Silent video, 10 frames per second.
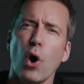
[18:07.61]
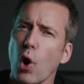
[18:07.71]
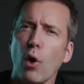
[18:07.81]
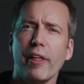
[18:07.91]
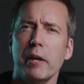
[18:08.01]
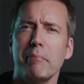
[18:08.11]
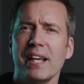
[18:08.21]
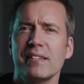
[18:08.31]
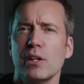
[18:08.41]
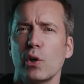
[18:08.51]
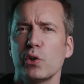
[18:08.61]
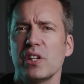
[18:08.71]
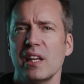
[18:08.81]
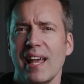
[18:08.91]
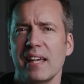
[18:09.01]
all that makes the
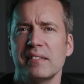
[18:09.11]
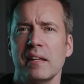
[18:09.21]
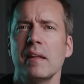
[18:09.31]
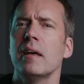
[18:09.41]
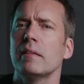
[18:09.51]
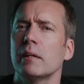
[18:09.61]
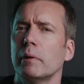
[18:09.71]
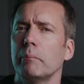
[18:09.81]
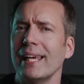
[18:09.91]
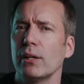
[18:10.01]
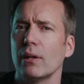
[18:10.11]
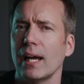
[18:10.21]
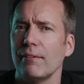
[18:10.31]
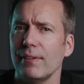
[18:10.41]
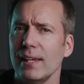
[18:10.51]
OSEE an asset that will make your
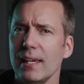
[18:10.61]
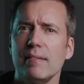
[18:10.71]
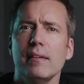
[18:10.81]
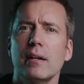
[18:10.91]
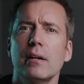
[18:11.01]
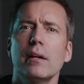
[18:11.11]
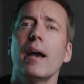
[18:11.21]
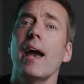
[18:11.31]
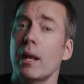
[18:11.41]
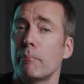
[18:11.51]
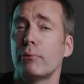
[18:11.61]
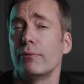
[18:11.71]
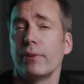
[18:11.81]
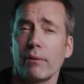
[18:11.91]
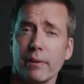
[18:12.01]
life easier and
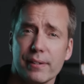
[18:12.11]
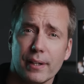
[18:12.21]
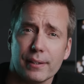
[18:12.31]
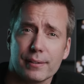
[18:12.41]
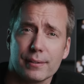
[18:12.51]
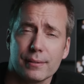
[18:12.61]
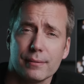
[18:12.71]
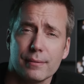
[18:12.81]
improve your results.